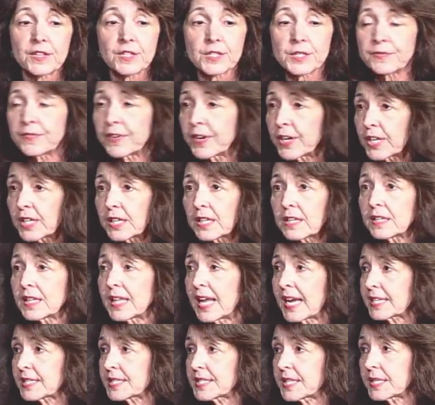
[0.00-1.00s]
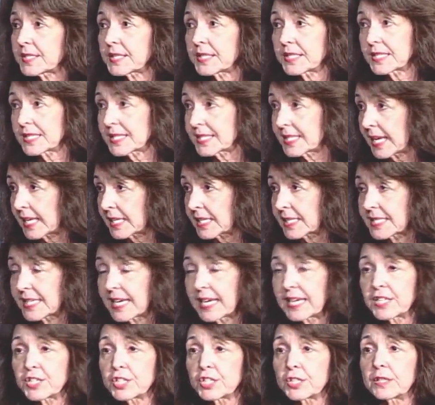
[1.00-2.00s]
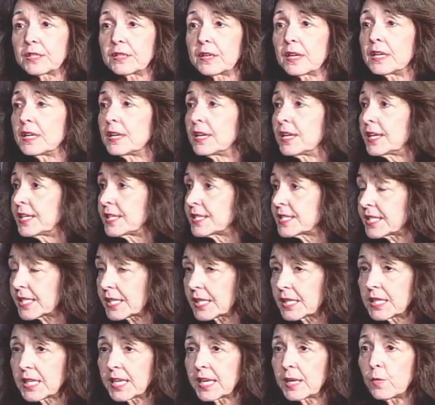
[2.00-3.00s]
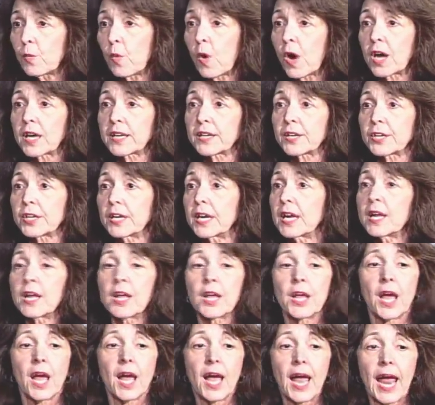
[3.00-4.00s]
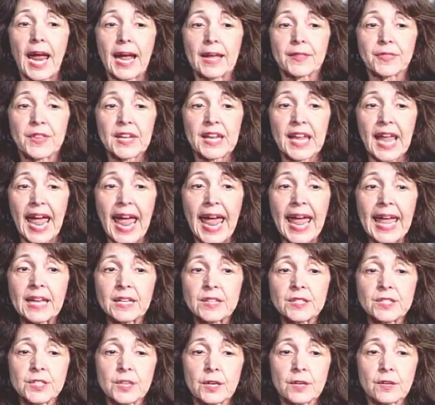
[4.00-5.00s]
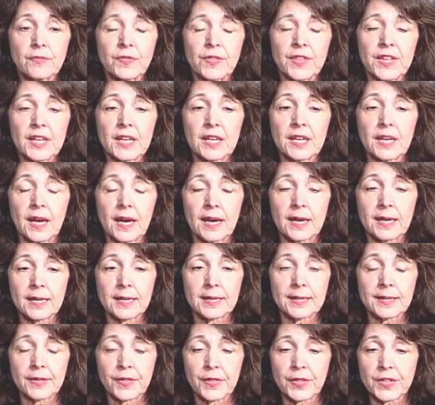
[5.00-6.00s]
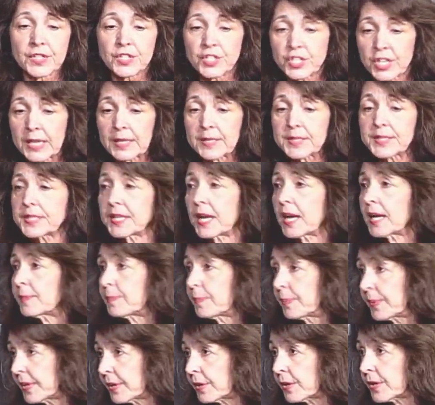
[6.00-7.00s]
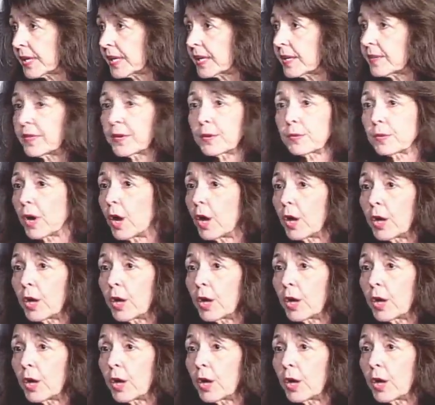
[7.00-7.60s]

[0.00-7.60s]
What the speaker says: there's very little access to sanitation, to clean water. At the end of the genocide period, there